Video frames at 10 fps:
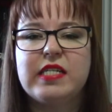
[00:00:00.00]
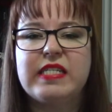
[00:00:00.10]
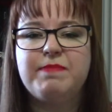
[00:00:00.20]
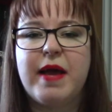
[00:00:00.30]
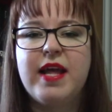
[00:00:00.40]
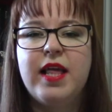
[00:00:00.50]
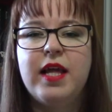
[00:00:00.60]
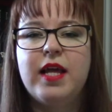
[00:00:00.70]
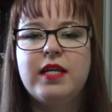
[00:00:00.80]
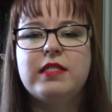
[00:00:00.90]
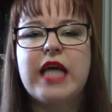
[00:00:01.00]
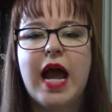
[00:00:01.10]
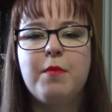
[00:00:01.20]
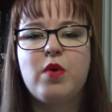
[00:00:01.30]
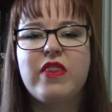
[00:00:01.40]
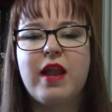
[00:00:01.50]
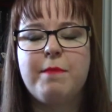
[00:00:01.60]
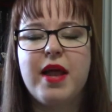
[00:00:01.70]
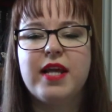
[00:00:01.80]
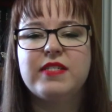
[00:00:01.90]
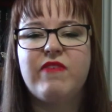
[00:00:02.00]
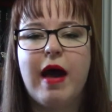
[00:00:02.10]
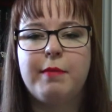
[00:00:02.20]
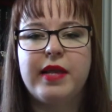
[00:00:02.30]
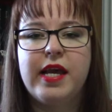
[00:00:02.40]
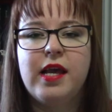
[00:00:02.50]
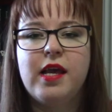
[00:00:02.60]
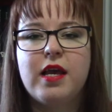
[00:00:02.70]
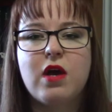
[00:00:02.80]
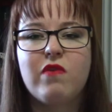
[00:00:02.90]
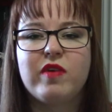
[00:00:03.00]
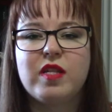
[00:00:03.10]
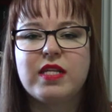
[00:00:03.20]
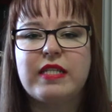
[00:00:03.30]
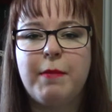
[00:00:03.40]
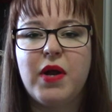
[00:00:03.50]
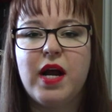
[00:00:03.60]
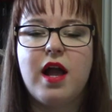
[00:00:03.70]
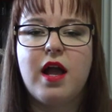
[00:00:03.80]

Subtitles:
to spend time with him and his family over the summer,